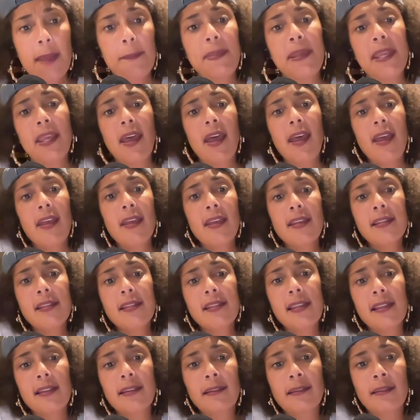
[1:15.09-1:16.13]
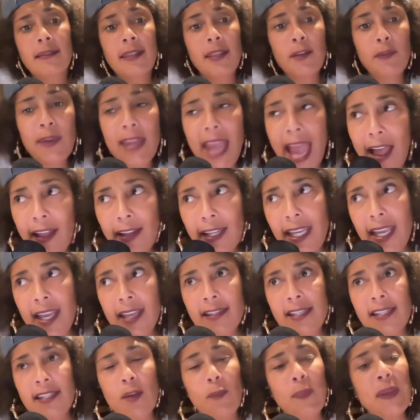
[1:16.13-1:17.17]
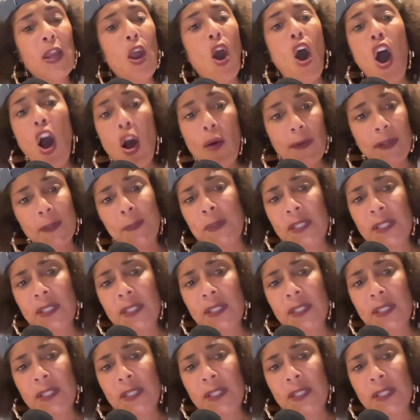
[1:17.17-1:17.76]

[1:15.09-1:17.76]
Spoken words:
Because the reality is that we all,